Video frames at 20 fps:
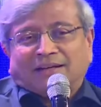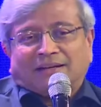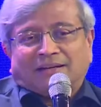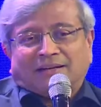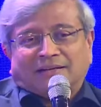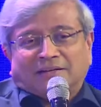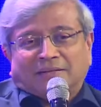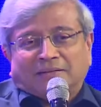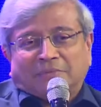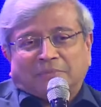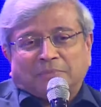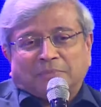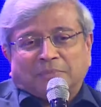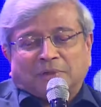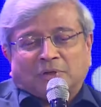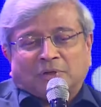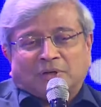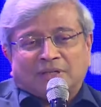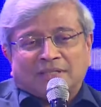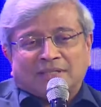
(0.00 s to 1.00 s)
um,
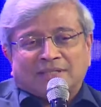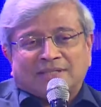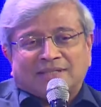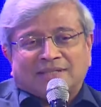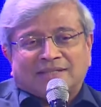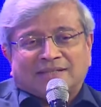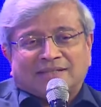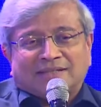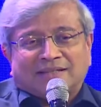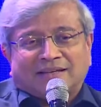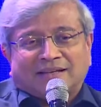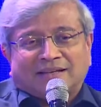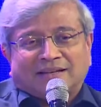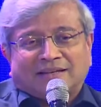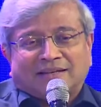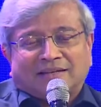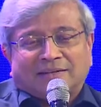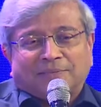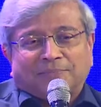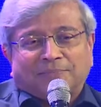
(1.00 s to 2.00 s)
because
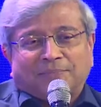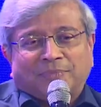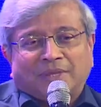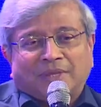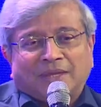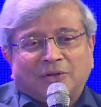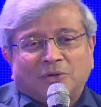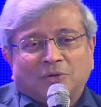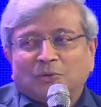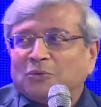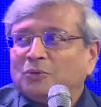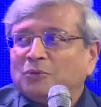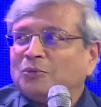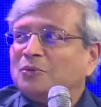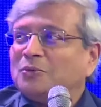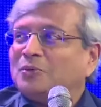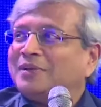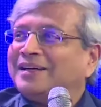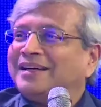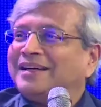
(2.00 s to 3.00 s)
um,
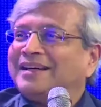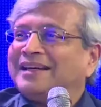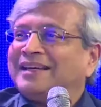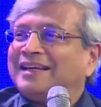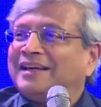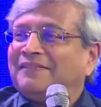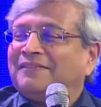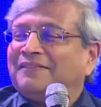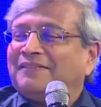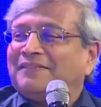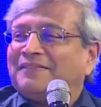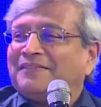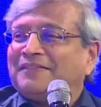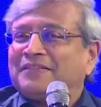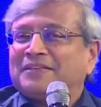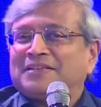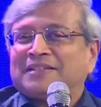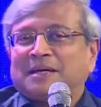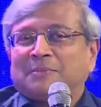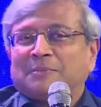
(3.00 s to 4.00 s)
you give
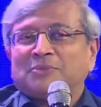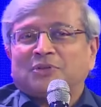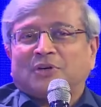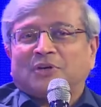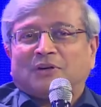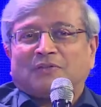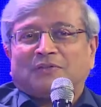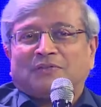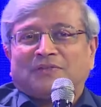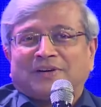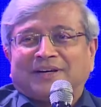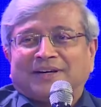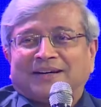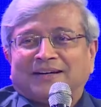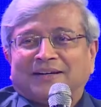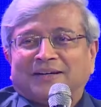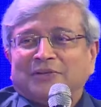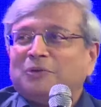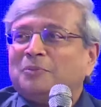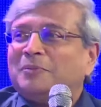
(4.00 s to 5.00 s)
some sort of
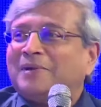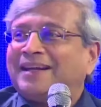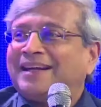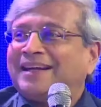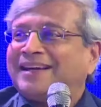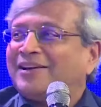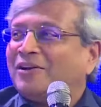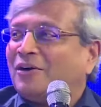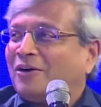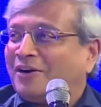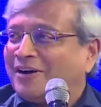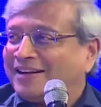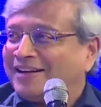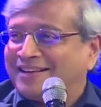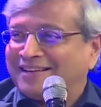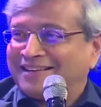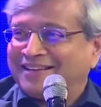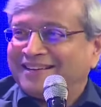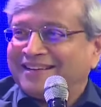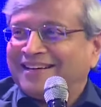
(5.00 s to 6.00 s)
uh, numerical
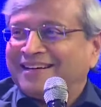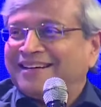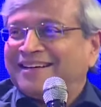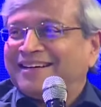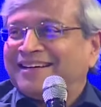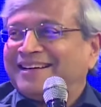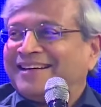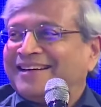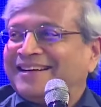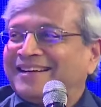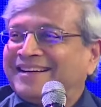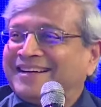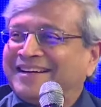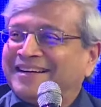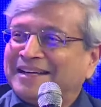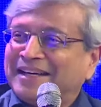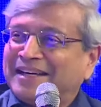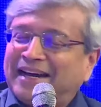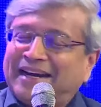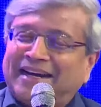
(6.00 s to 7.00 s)
order uh,
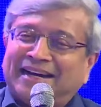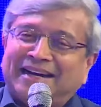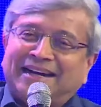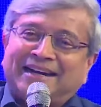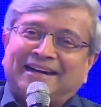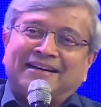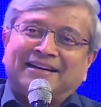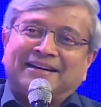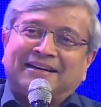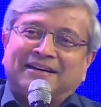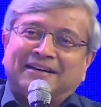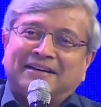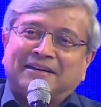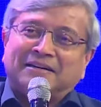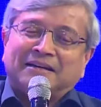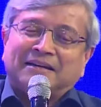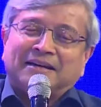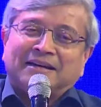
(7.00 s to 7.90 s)
and uh,